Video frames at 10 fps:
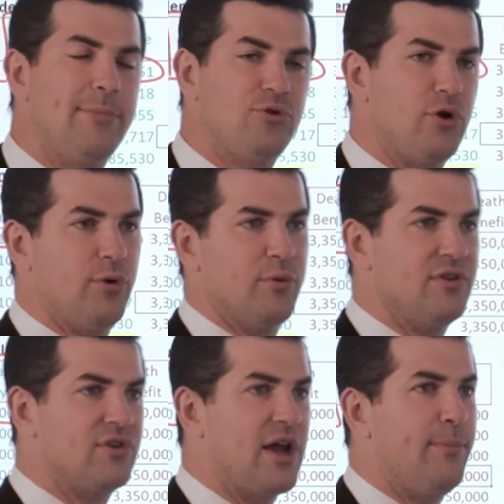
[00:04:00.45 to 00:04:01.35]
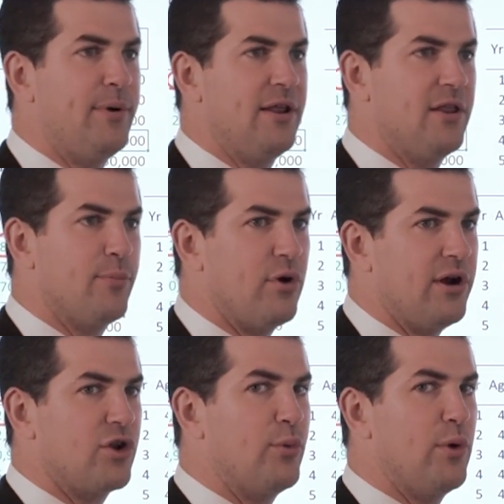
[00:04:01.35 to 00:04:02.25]
I'm sorry, with this company and the
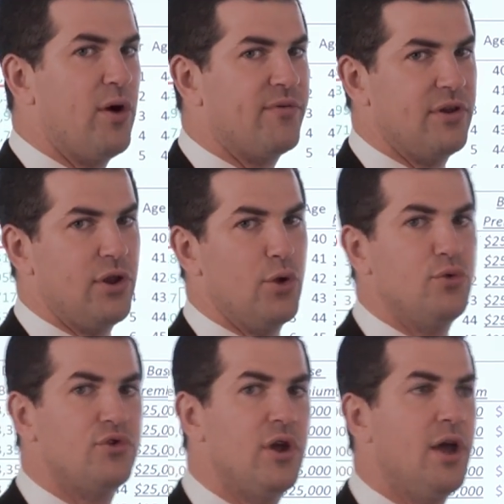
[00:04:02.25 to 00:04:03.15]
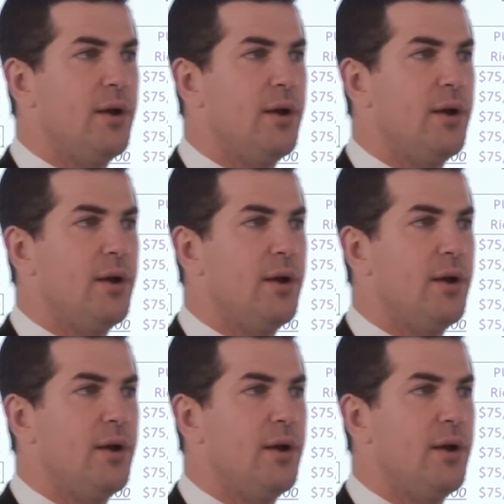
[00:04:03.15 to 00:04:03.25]
product we often use,